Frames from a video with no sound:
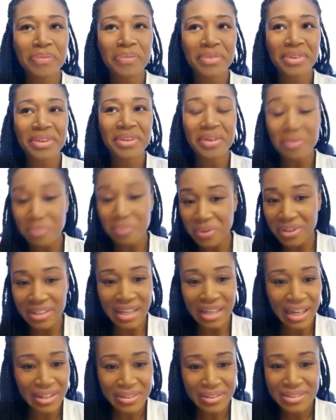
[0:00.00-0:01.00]
you'll burn
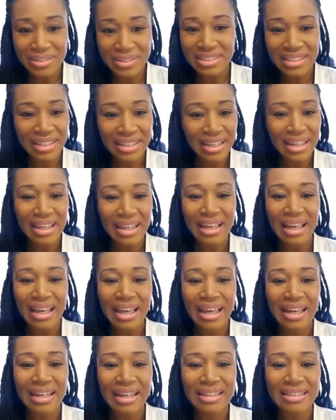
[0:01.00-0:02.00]
out.
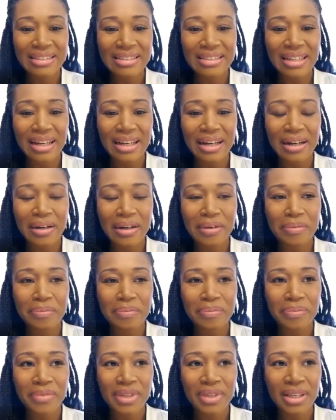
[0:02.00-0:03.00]
And
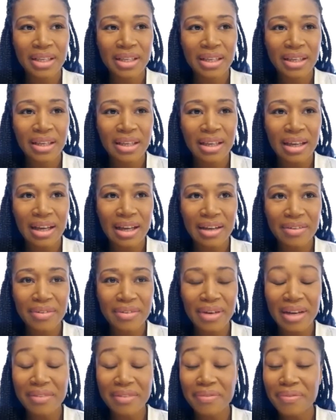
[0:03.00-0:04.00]
I've,
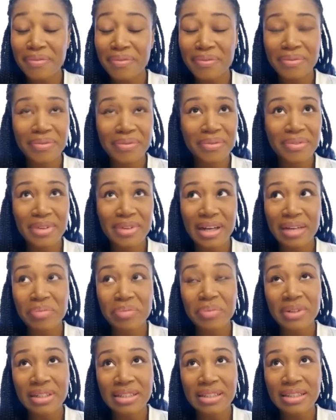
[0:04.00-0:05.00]
I've I've
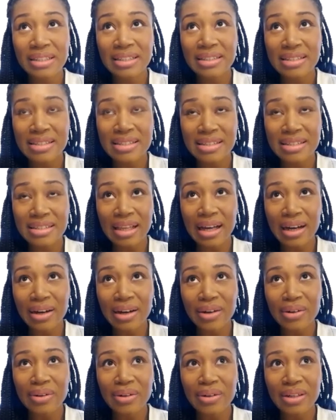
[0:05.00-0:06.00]
been in this
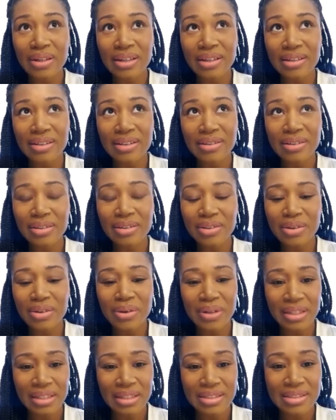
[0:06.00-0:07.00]
now,
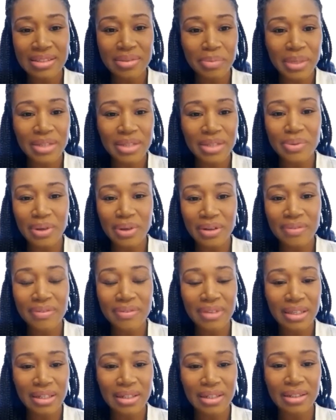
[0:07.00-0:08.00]
going into my 12th
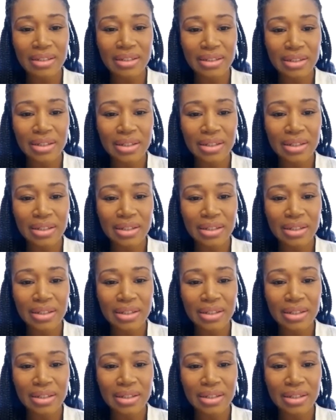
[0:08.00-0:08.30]
year.